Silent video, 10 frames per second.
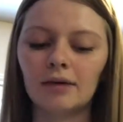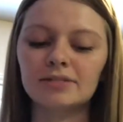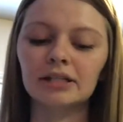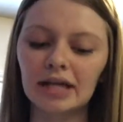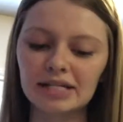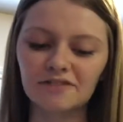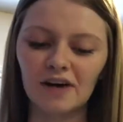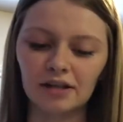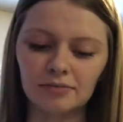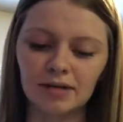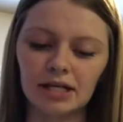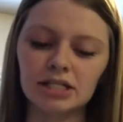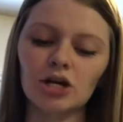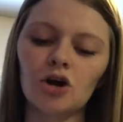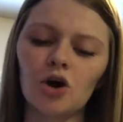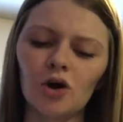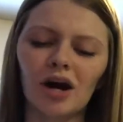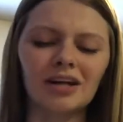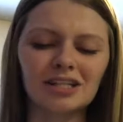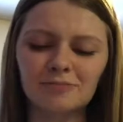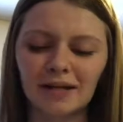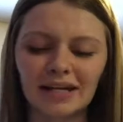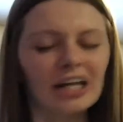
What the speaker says: delayed development, or unexplained